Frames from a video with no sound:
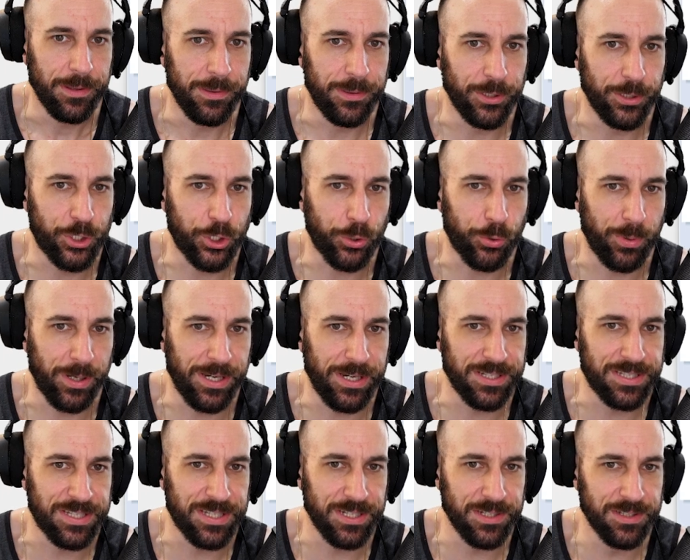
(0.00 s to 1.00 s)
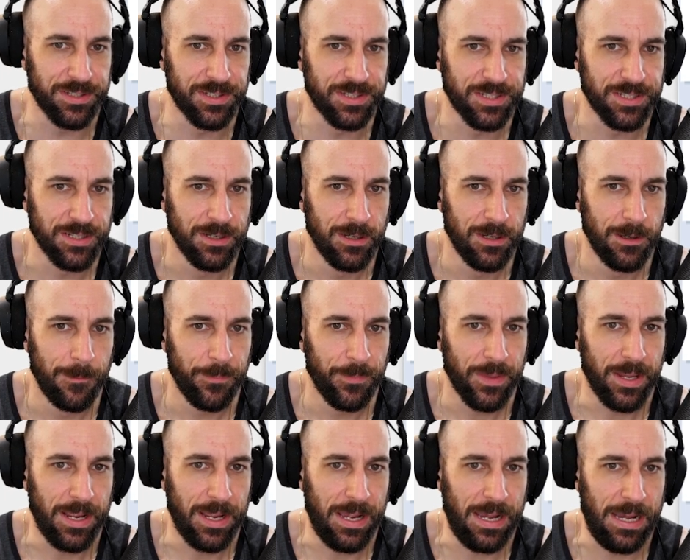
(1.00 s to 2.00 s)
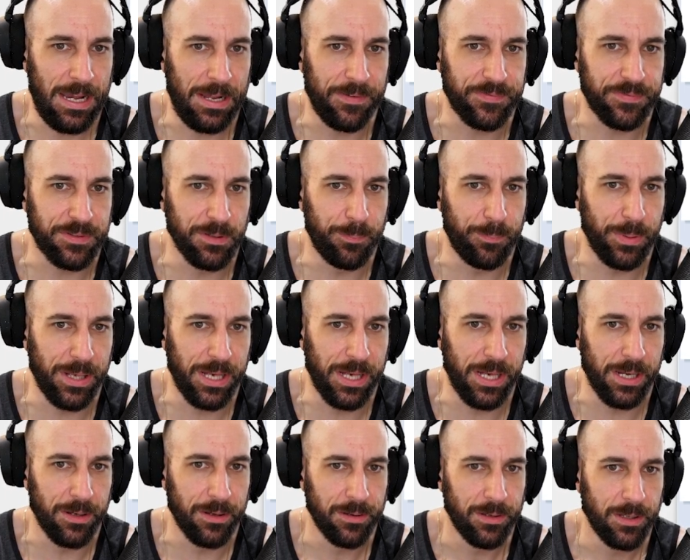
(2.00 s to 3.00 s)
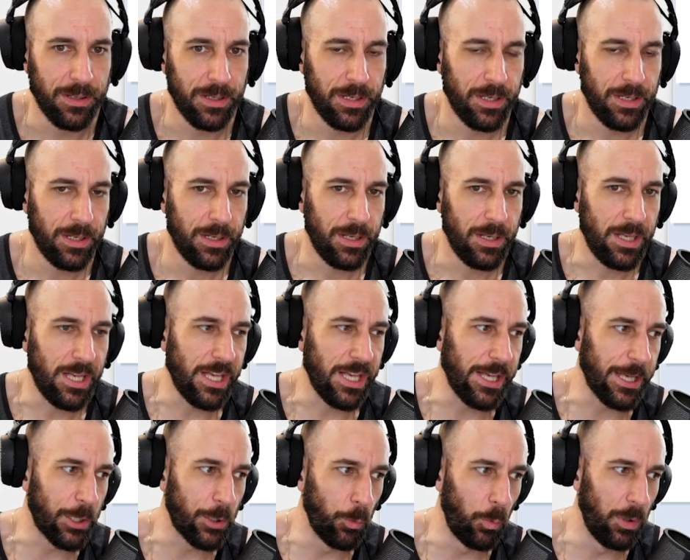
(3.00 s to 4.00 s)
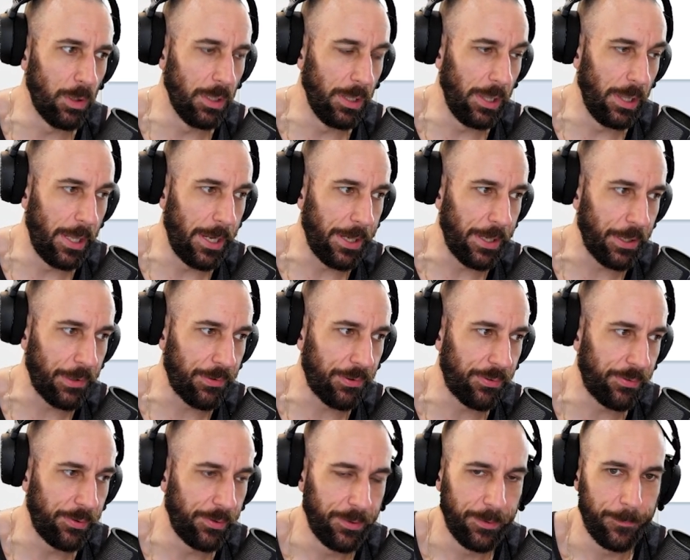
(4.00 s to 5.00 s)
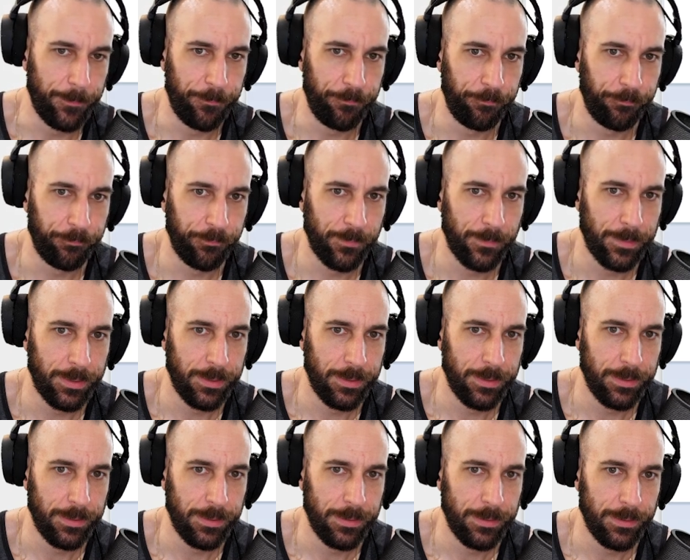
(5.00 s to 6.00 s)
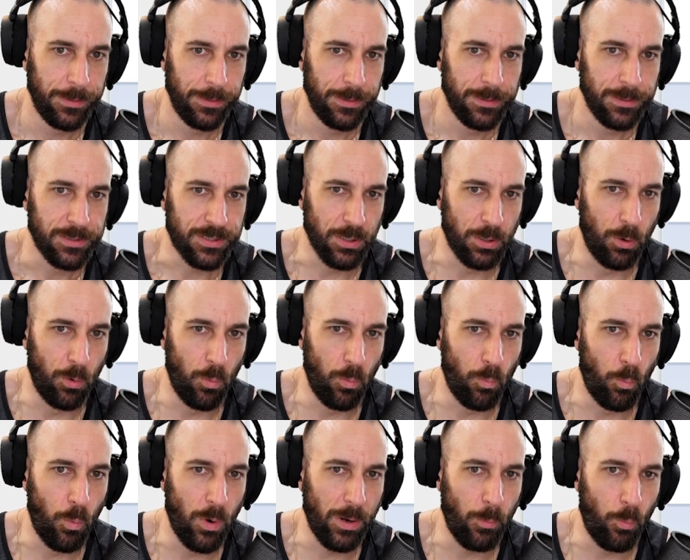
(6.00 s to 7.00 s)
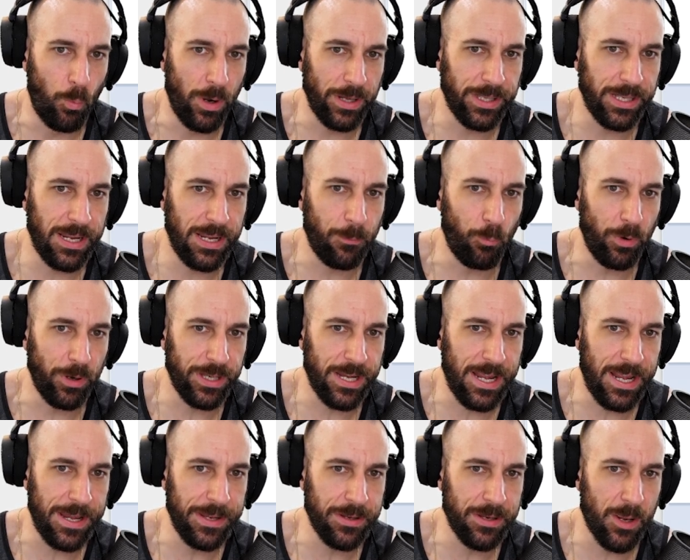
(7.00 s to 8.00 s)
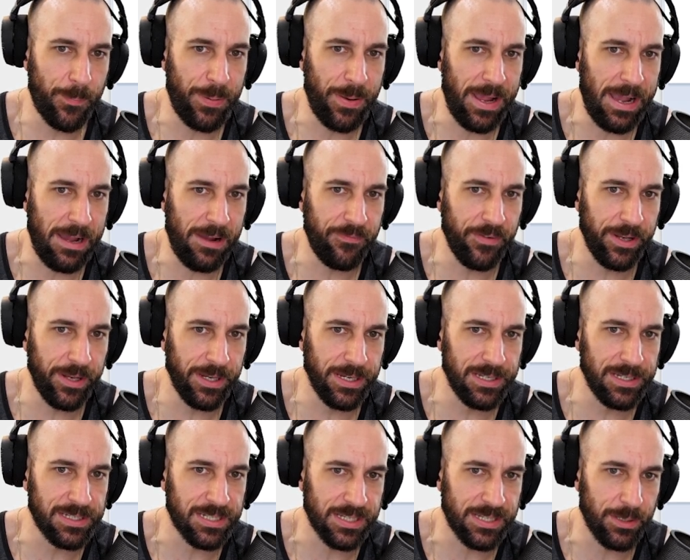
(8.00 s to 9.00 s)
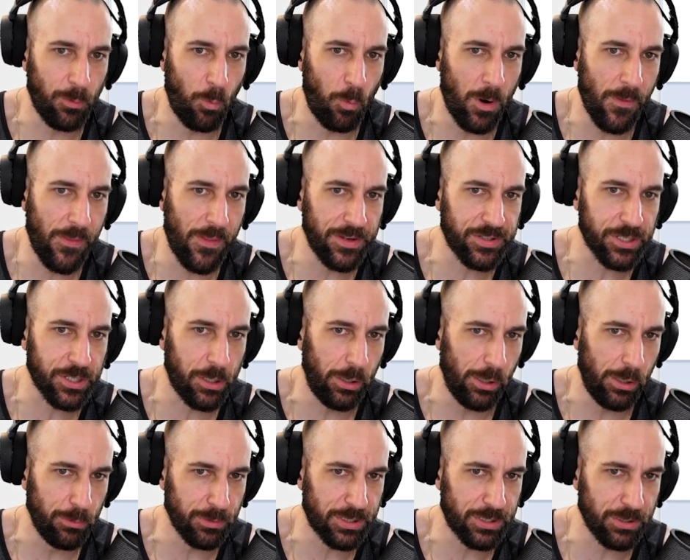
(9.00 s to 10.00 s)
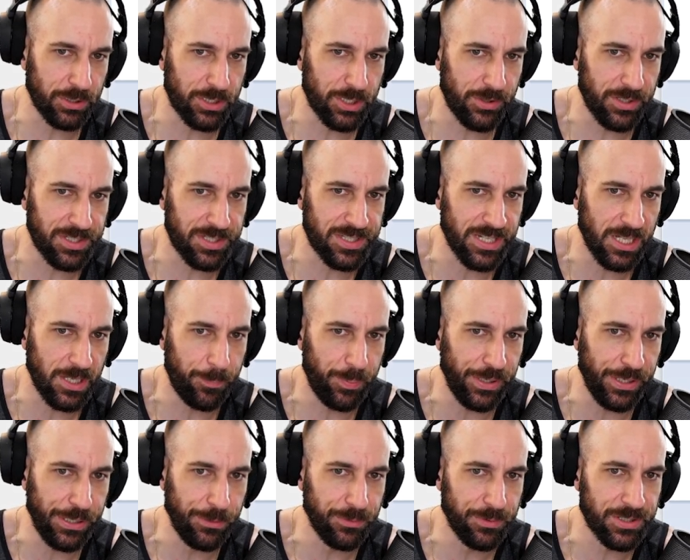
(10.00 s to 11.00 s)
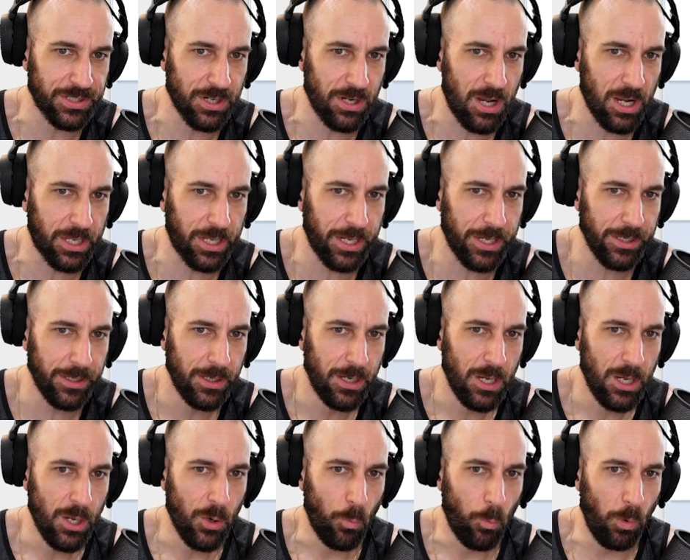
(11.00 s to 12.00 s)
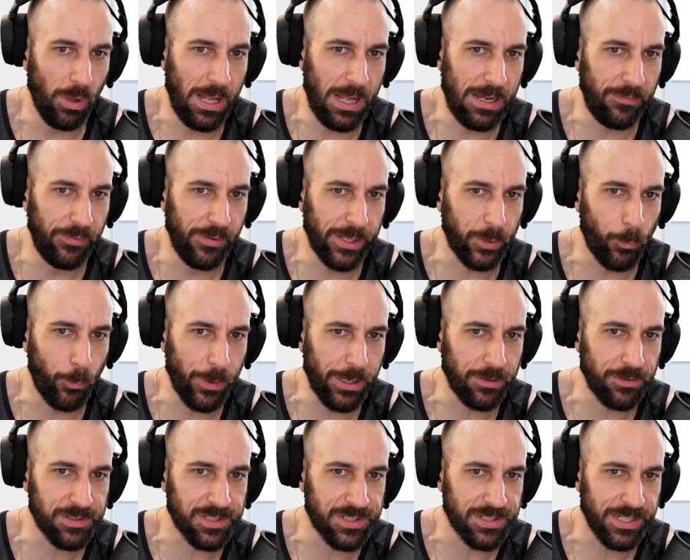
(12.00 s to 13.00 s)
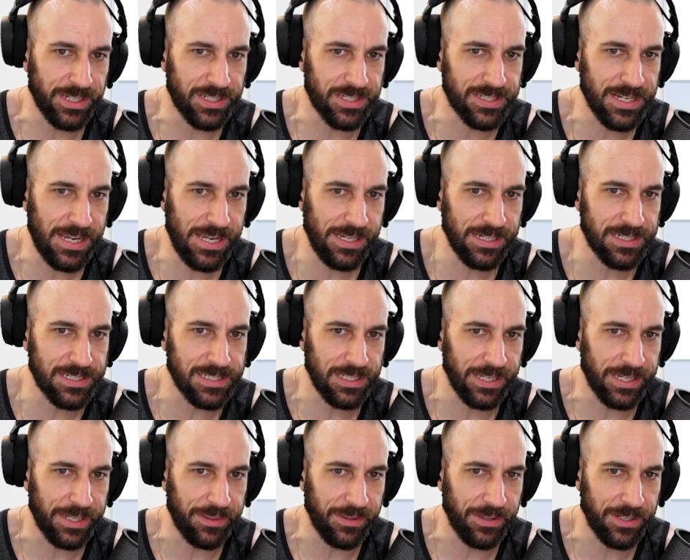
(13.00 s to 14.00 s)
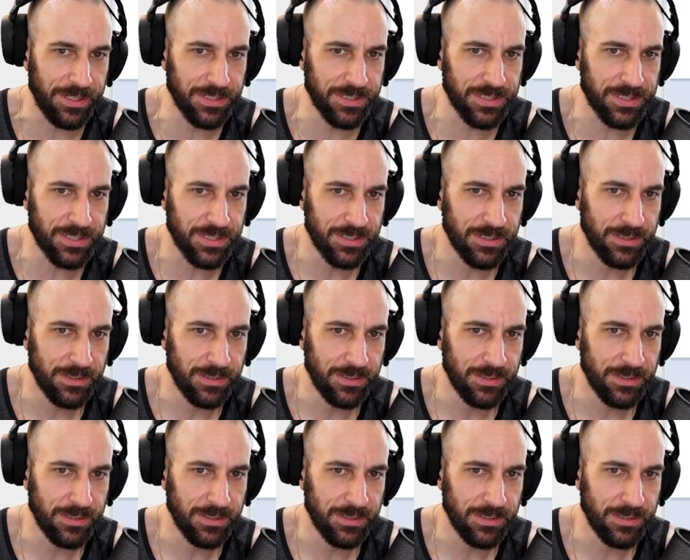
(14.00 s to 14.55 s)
The traces have to be equal length. So what what you what you end up having is the one that's closer to the CPU socket will have like weird zigzags like this.